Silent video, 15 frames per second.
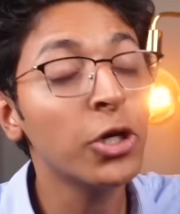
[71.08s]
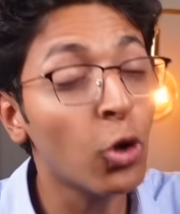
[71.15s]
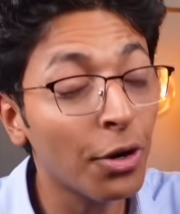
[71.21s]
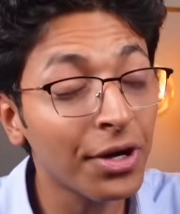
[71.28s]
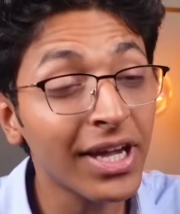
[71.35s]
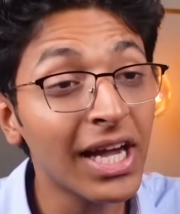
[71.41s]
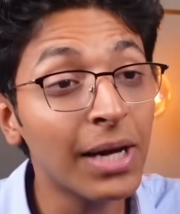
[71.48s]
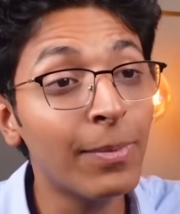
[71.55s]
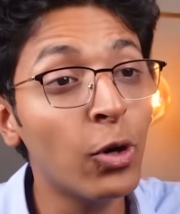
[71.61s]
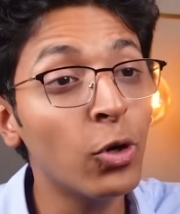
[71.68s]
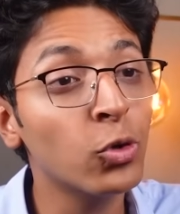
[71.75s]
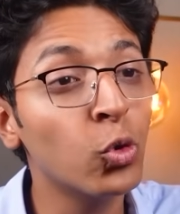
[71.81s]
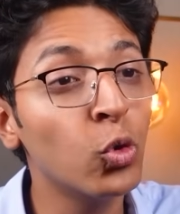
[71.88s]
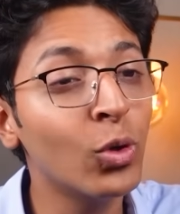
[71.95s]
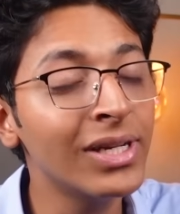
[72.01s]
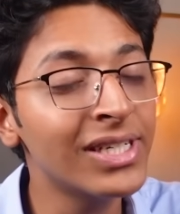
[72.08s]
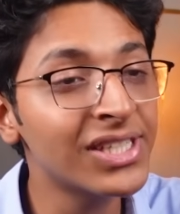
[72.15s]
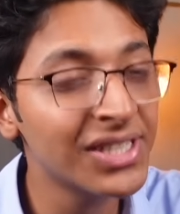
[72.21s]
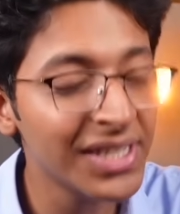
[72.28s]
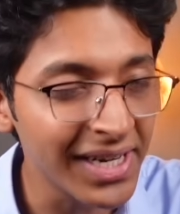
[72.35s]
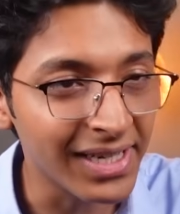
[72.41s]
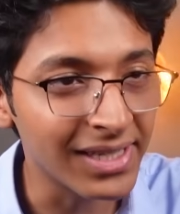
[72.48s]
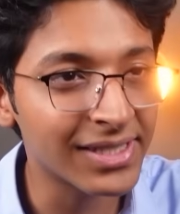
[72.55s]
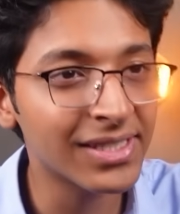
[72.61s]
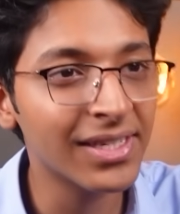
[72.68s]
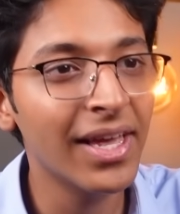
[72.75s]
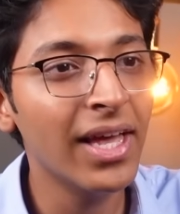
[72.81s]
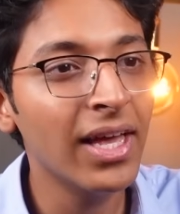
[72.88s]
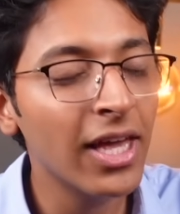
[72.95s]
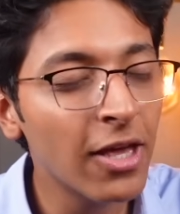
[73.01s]
Talking about Google Sheets,
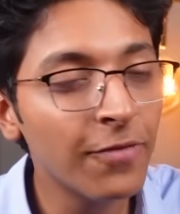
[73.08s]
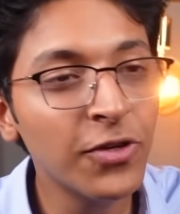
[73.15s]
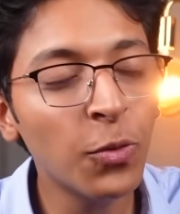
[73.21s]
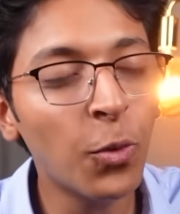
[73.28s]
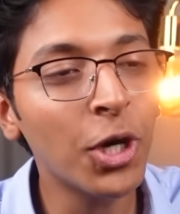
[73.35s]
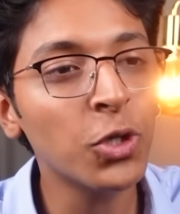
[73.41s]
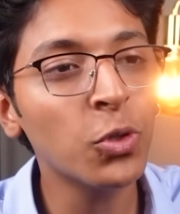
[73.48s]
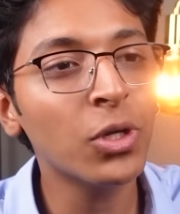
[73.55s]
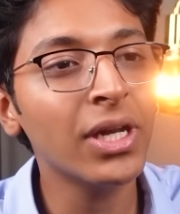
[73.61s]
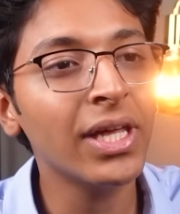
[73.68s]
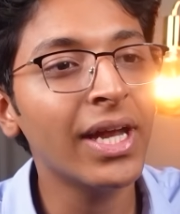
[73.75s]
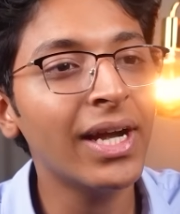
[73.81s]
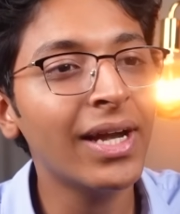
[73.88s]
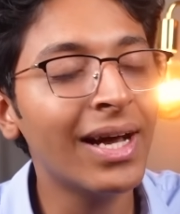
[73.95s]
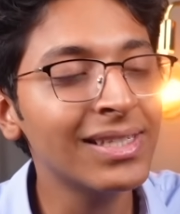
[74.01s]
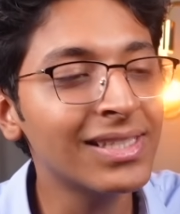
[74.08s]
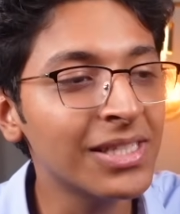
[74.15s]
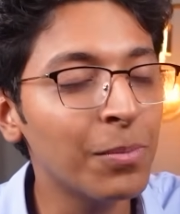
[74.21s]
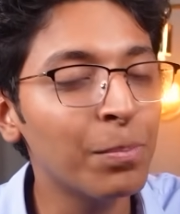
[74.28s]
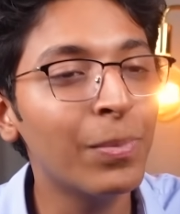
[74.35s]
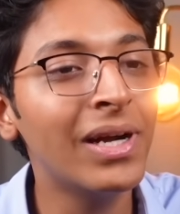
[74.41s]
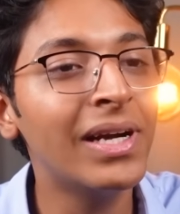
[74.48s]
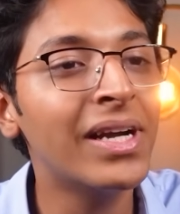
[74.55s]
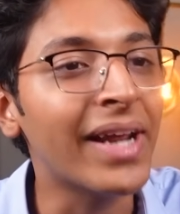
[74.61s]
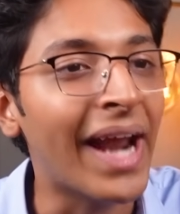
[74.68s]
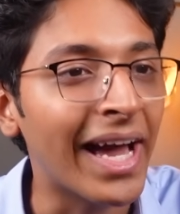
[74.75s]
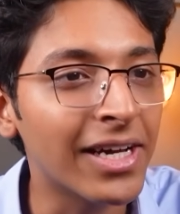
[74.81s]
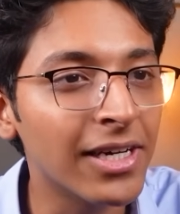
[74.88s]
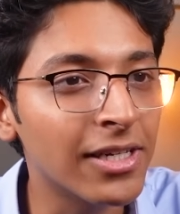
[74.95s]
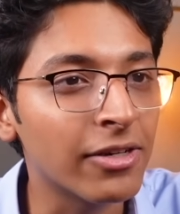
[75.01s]
if you want to create a simple
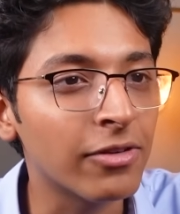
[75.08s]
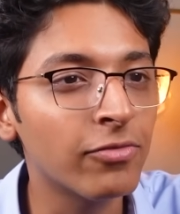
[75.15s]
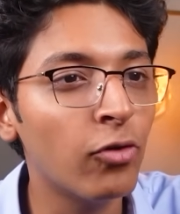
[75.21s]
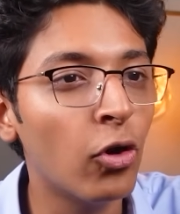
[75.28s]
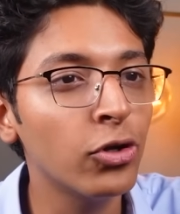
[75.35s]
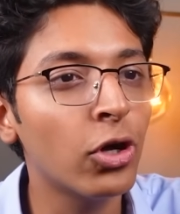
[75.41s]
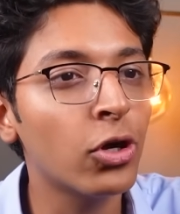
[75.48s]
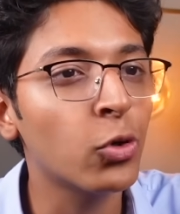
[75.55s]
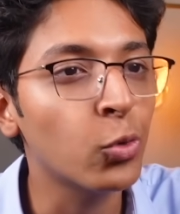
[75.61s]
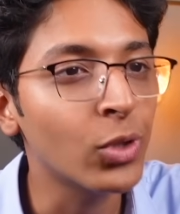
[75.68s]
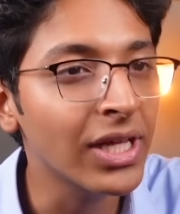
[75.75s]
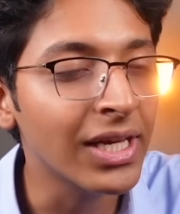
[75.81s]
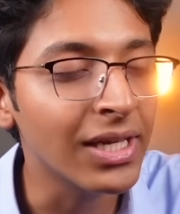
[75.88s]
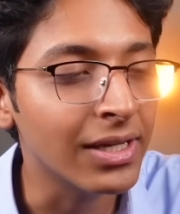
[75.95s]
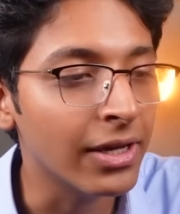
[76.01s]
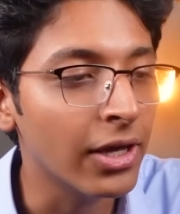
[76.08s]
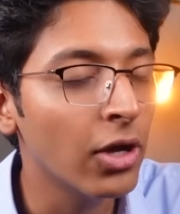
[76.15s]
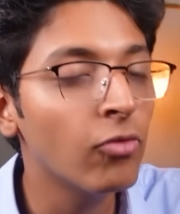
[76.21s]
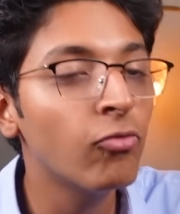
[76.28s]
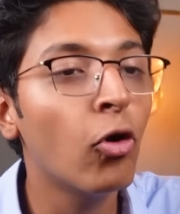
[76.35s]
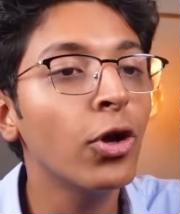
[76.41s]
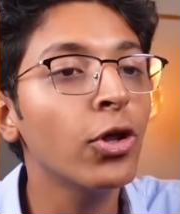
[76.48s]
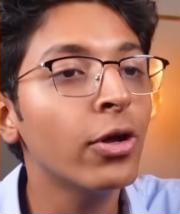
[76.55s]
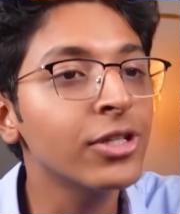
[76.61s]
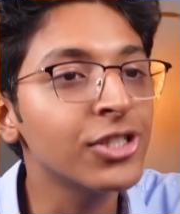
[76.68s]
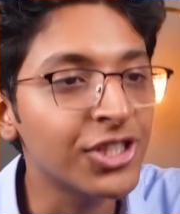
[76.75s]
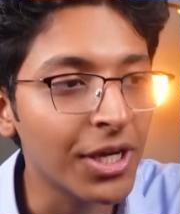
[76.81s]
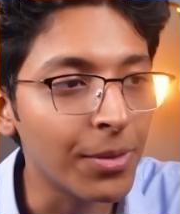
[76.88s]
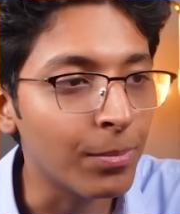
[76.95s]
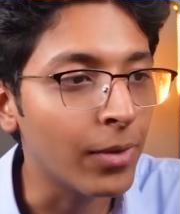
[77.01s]
tracker for your routine, for your
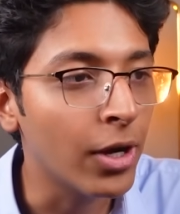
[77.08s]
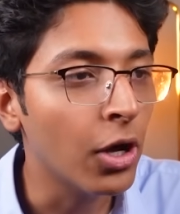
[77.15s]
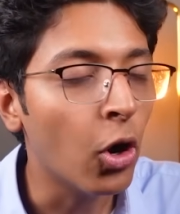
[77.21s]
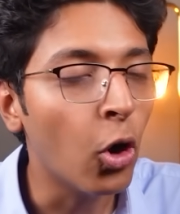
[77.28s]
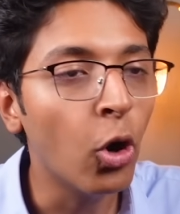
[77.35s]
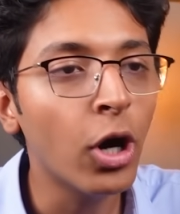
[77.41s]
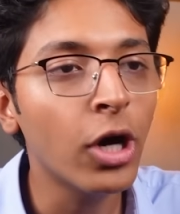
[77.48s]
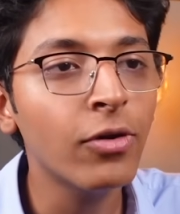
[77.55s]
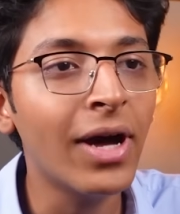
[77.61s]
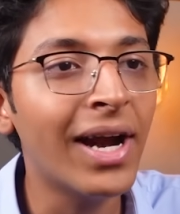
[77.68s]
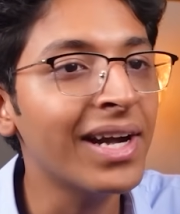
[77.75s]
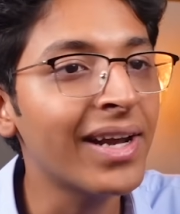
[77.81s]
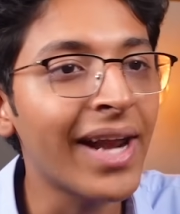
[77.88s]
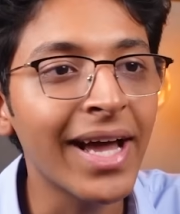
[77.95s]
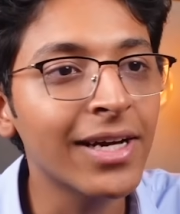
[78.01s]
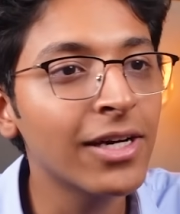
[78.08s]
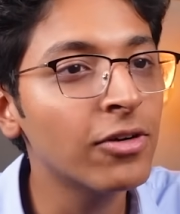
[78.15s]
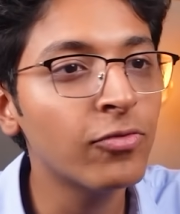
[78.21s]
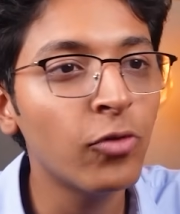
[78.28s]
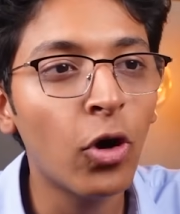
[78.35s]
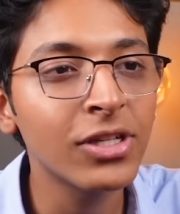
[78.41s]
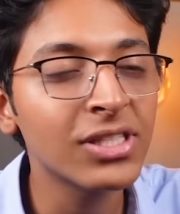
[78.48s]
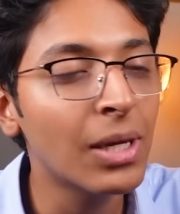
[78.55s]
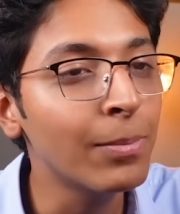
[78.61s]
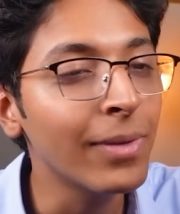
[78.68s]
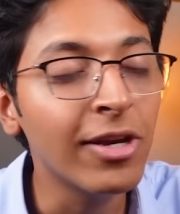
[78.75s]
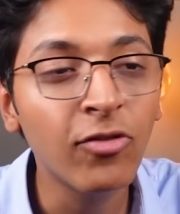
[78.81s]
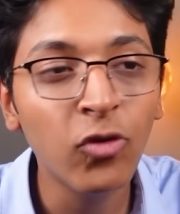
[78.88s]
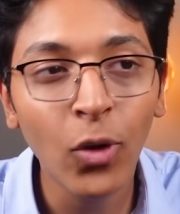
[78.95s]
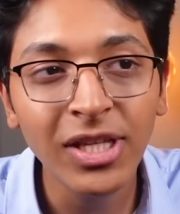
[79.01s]
gym, or a tracker for some
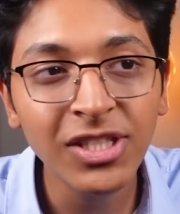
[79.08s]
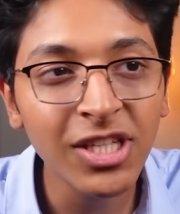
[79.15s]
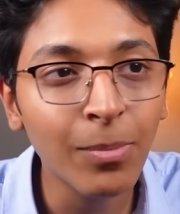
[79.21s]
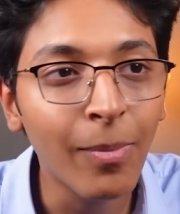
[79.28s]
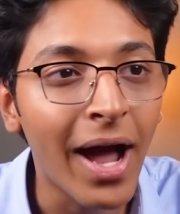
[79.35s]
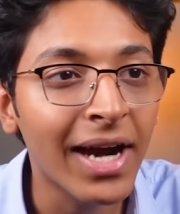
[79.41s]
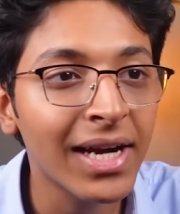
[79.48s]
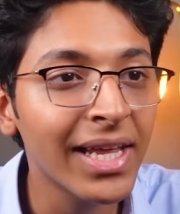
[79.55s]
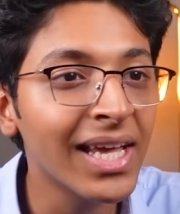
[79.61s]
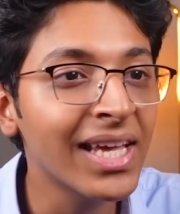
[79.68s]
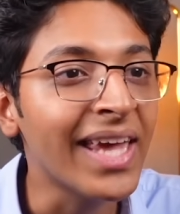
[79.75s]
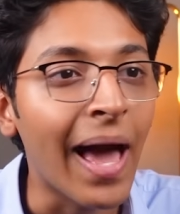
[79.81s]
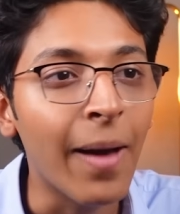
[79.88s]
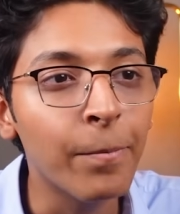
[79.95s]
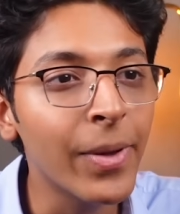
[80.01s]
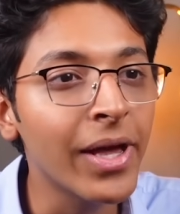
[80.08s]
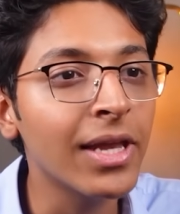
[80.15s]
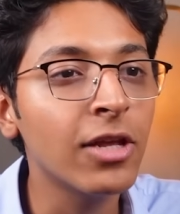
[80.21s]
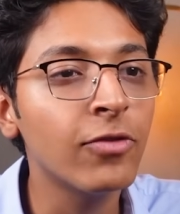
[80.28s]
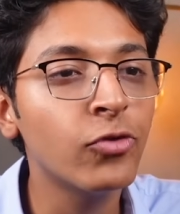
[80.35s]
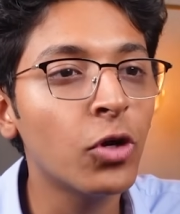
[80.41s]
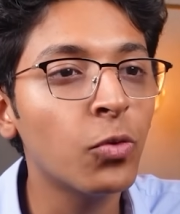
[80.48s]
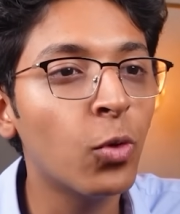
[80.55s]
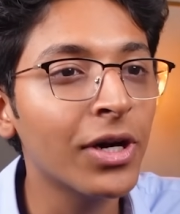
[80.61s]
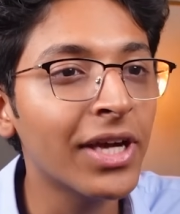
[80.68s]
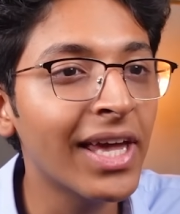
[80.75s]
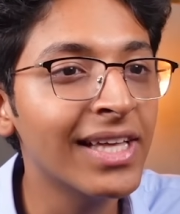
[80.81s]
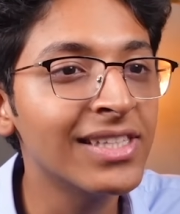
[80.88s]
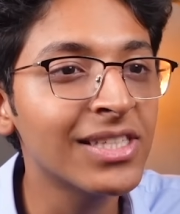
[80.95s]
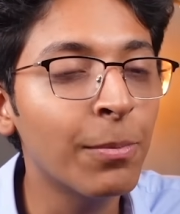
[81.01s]
influencer marketing campaign if you're
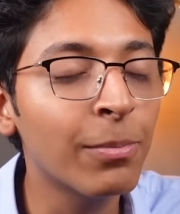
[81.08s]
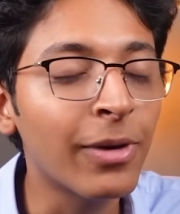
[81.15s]
working in some